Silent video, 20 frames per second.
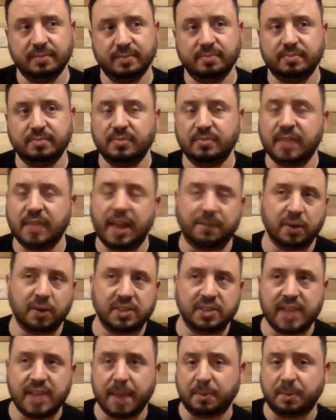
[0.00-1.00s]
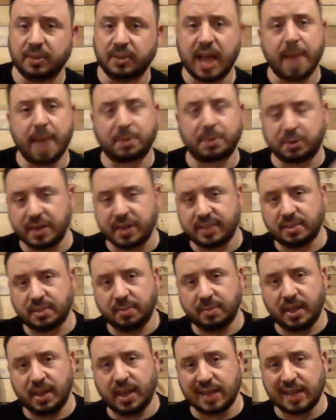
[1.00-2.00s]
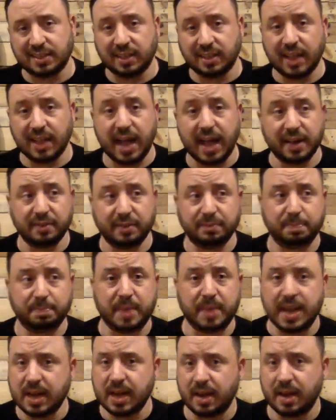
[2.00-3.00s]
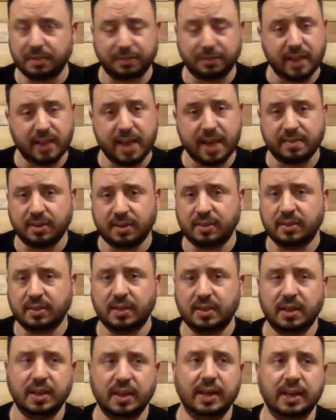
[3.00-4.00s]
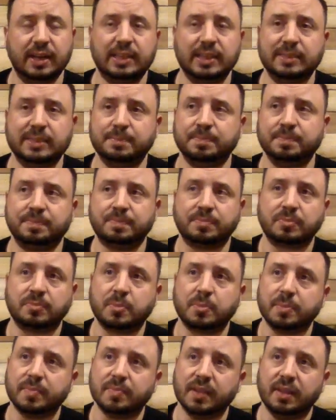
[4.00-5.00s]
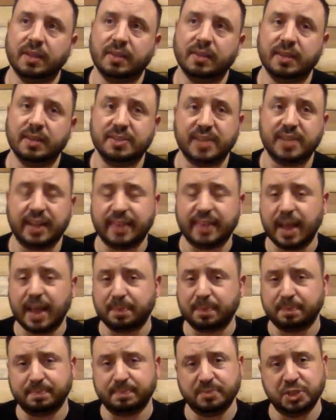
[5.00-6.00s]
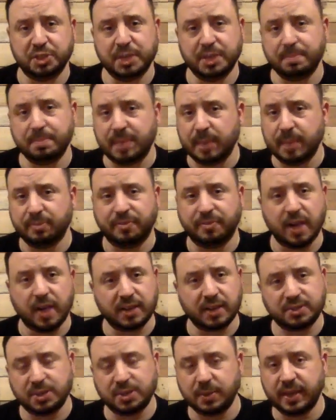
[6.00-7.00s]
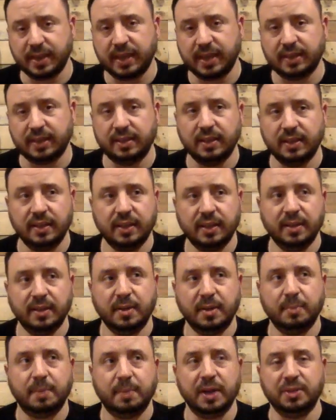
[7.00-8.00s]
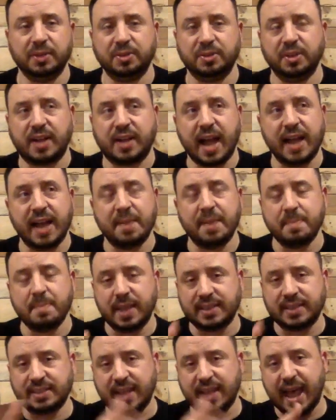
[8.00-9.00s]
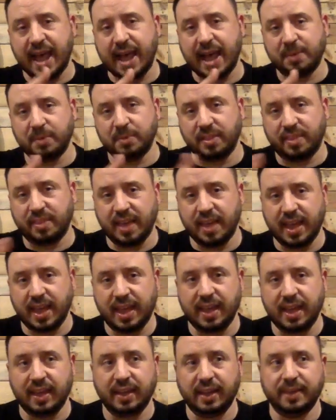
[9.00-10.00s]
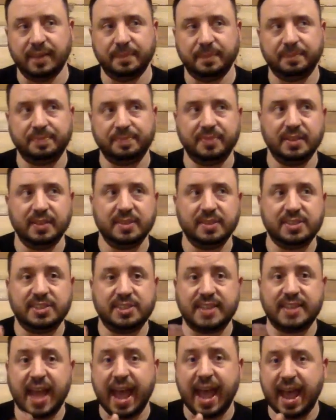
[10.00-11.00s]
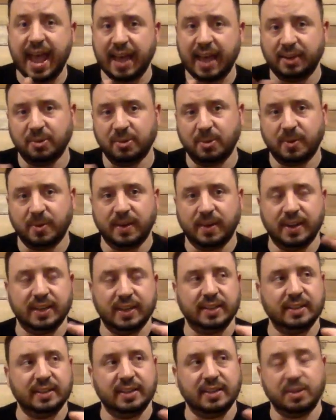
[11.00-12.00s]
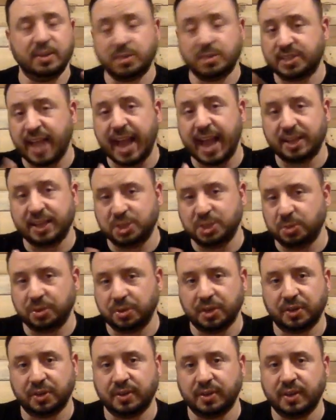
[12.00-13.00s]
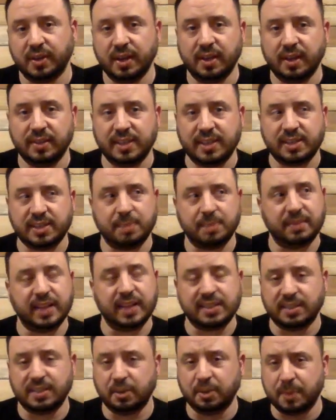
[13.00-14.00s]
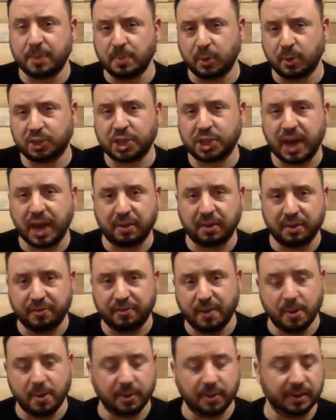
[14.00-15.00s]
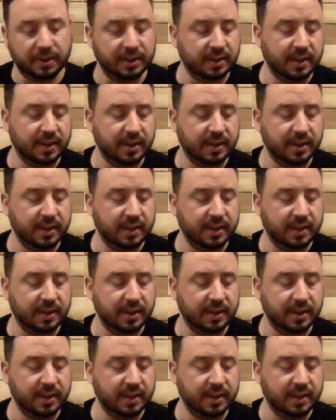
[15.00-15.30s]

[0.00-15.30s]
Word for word: like, for example, Knob Creek to me has a lot of peanut flavor. Um, there's like that Jim Beam funk to it. But you kind of mix that with a Stag or a, or Stag Junior. That's something that's a little bit more cherry forward.